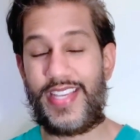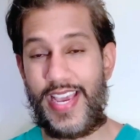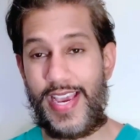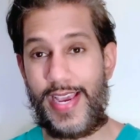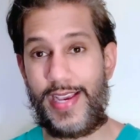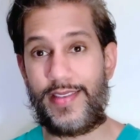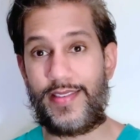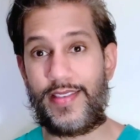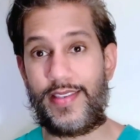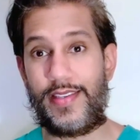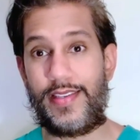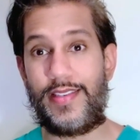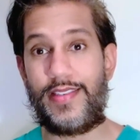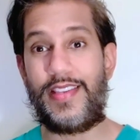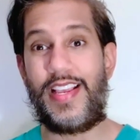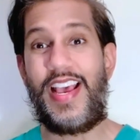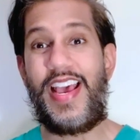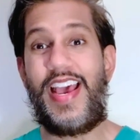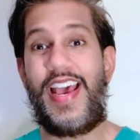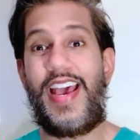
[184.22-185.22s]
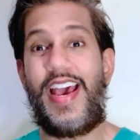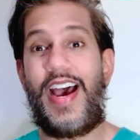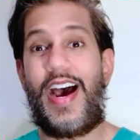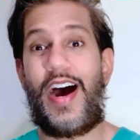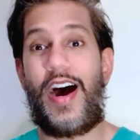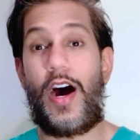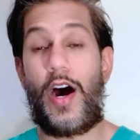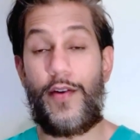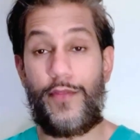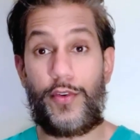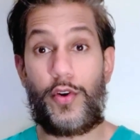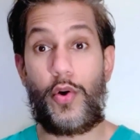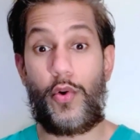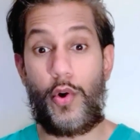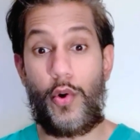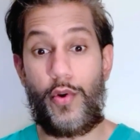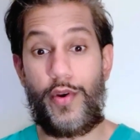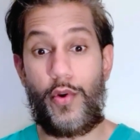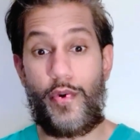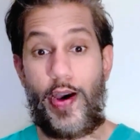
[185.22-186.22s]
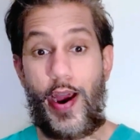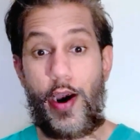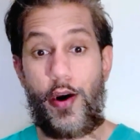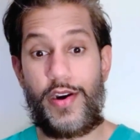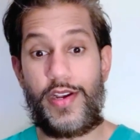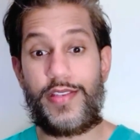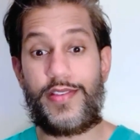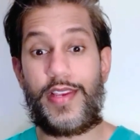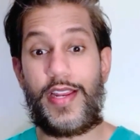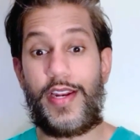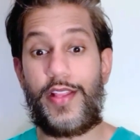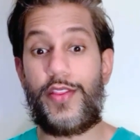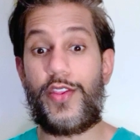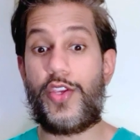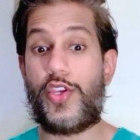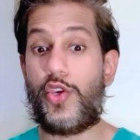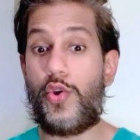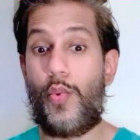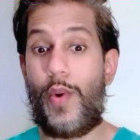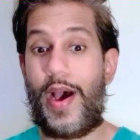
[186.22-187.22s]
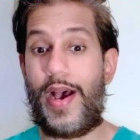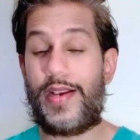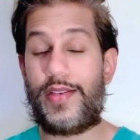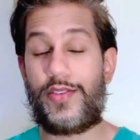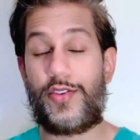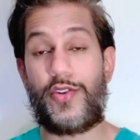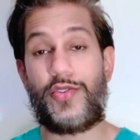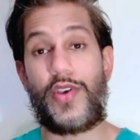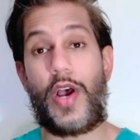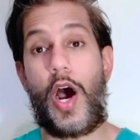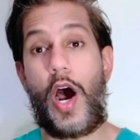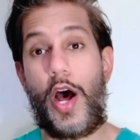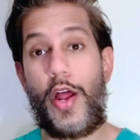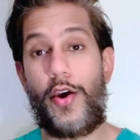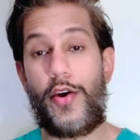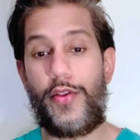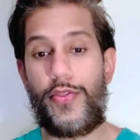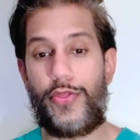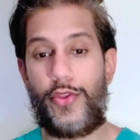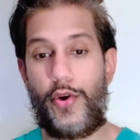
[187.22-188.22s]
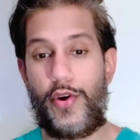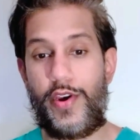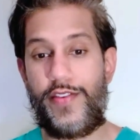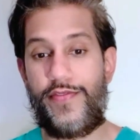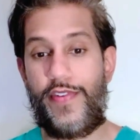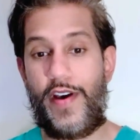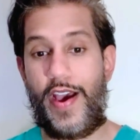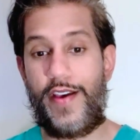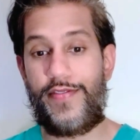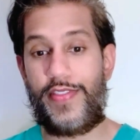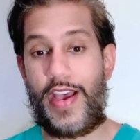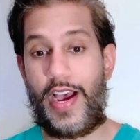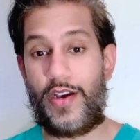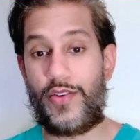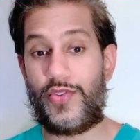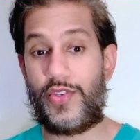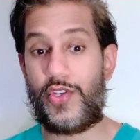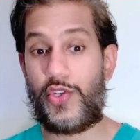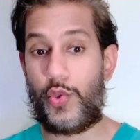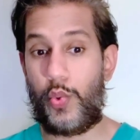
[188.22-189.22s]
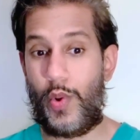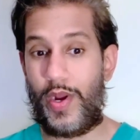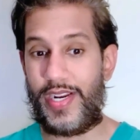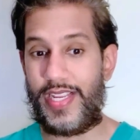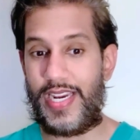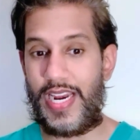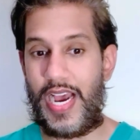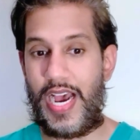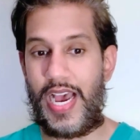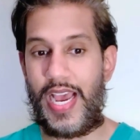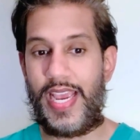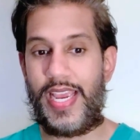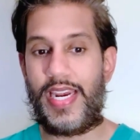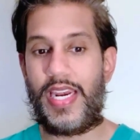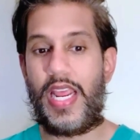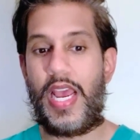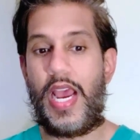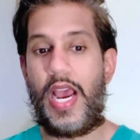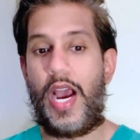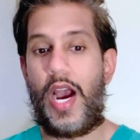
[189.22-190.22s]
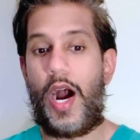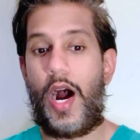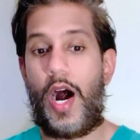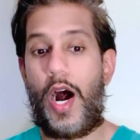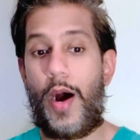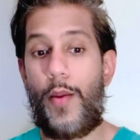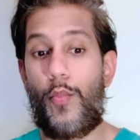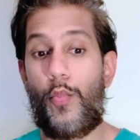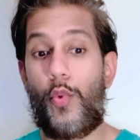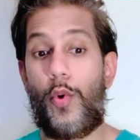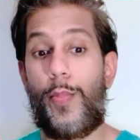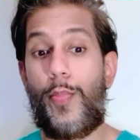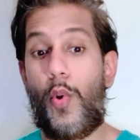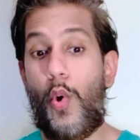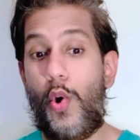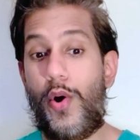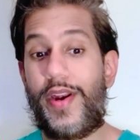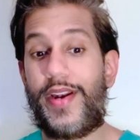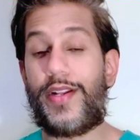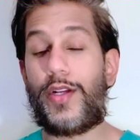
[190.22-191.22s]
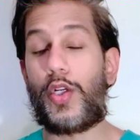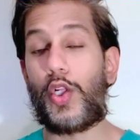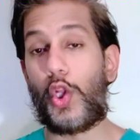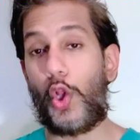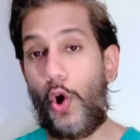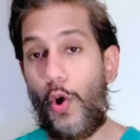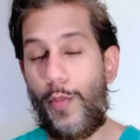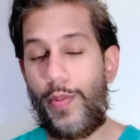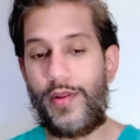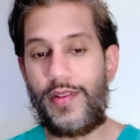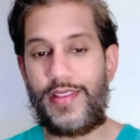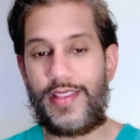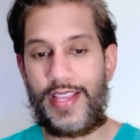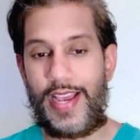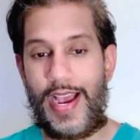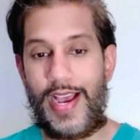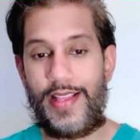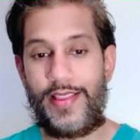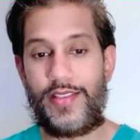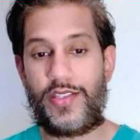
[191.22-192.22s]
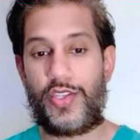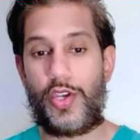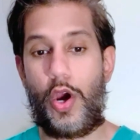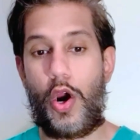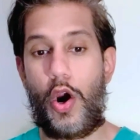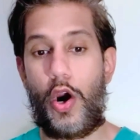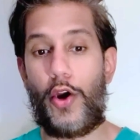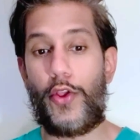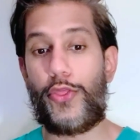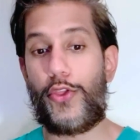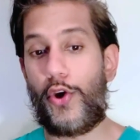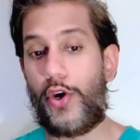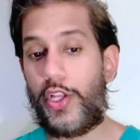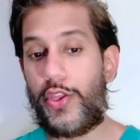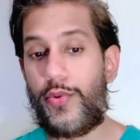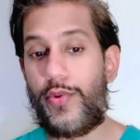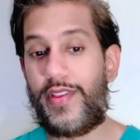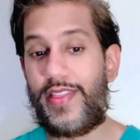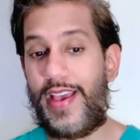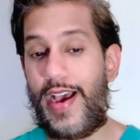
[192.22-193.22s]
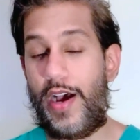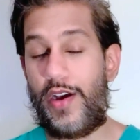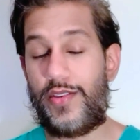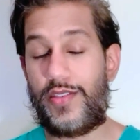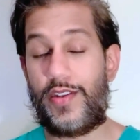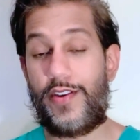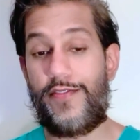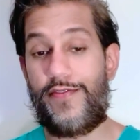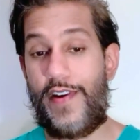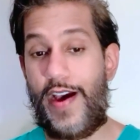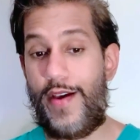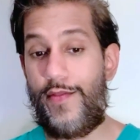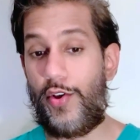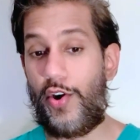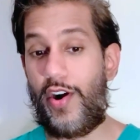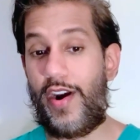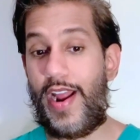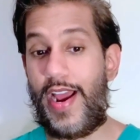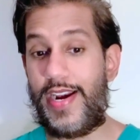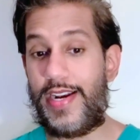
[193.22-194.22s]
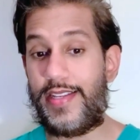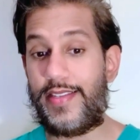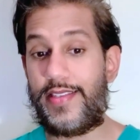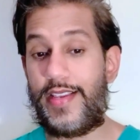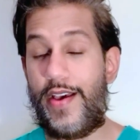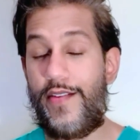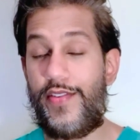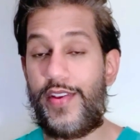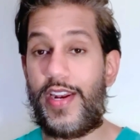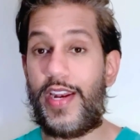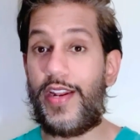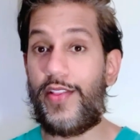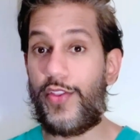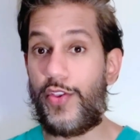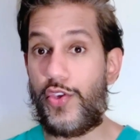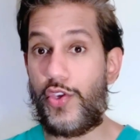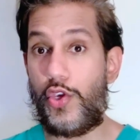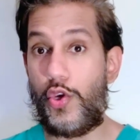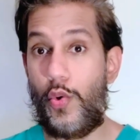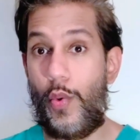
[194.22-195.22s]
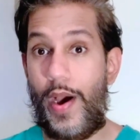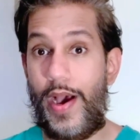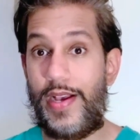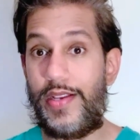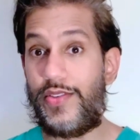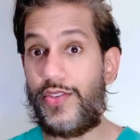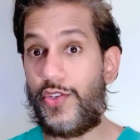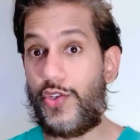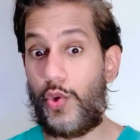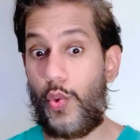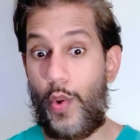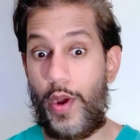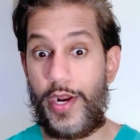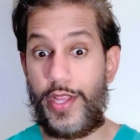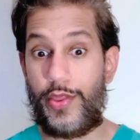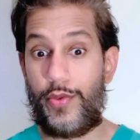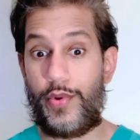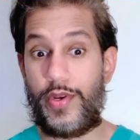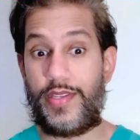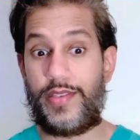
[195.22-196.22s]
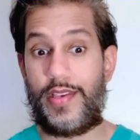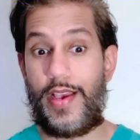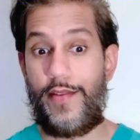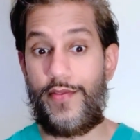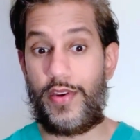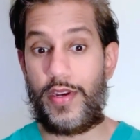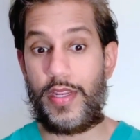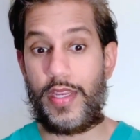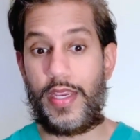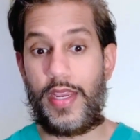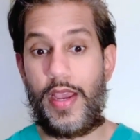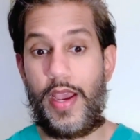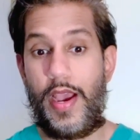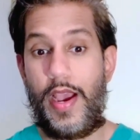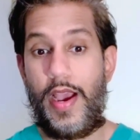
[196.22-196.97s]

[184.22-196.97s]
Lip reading: cases of coronavirus, and in the U.S. there's 135,029. Reported global deaths are 33,597, and in the U.S. 2,370.